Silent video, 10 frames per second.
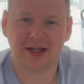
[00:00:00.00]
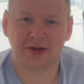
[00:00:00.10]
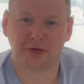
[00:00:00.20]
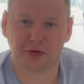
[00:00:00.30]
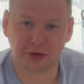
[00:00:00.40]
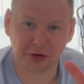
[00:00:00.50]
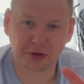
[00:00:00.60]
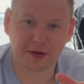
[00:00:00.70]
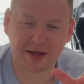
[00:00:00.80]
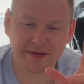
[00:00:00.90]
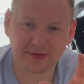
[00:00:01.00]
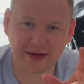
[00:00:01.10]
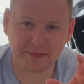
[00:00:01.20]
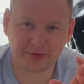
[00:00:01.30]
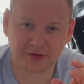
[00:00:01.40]
So Google and
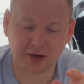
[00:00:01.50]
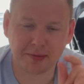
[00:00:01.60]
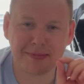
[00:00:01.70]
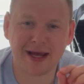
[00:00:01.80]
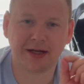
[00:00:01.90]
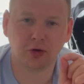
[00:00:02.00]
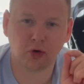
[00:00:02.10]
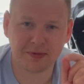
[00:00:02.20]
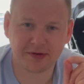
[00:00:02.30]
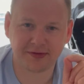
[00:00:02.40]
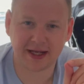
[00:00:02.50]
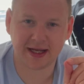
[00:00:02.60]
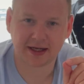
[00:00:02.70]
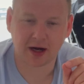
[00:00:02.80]
Samsung, make no mistake,